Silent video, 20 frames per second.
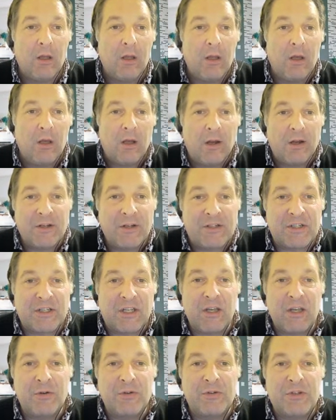are
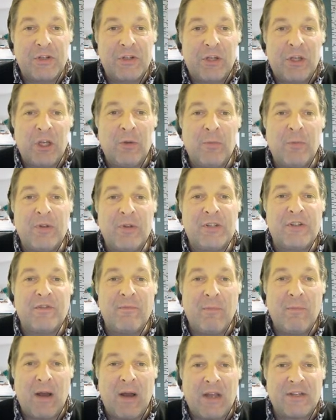skills that humans have
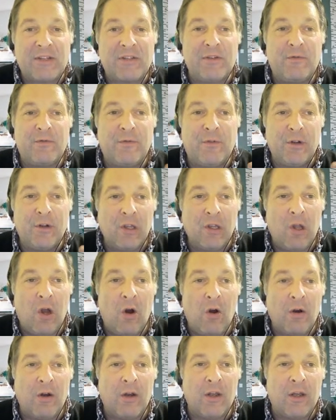mastered for
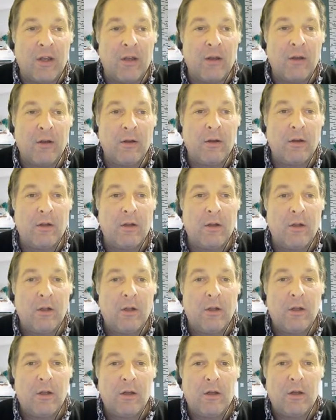longer
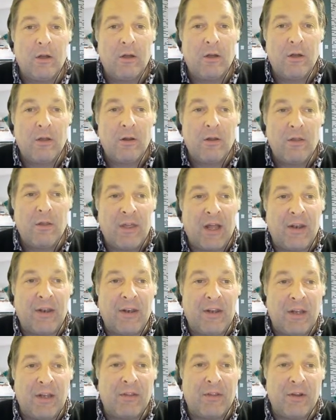than
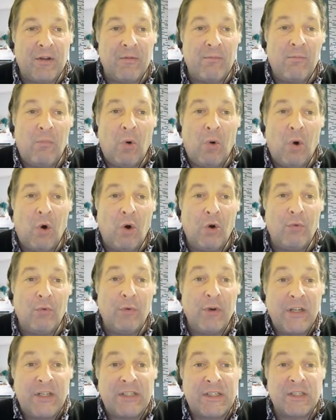the other more
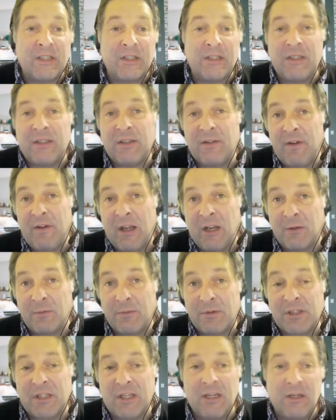recently developed
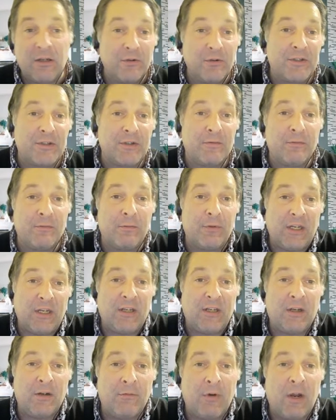skills of reading
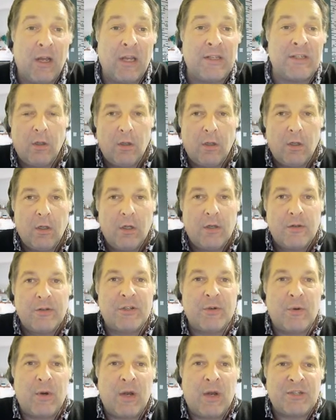and writing.
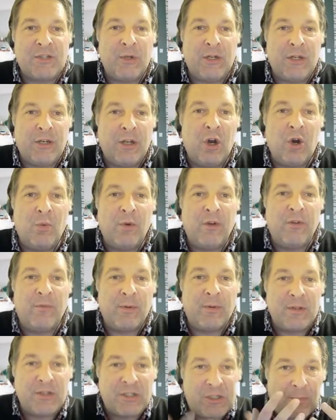So as we know, we've
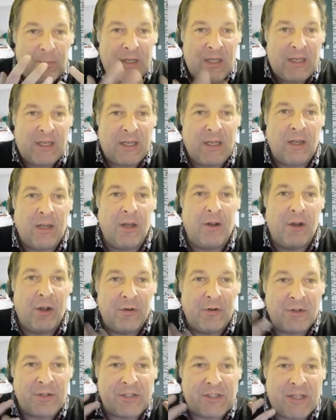been speaking and
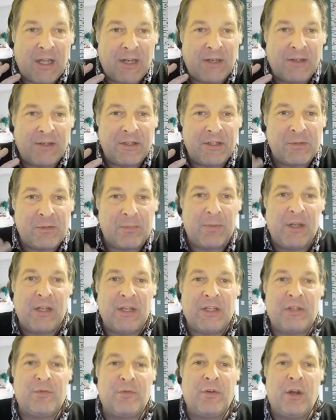understanding
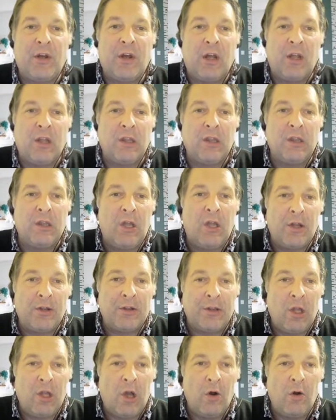speech for a lot
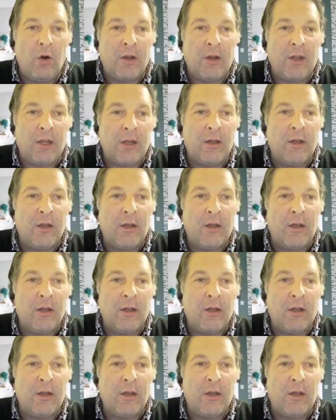longer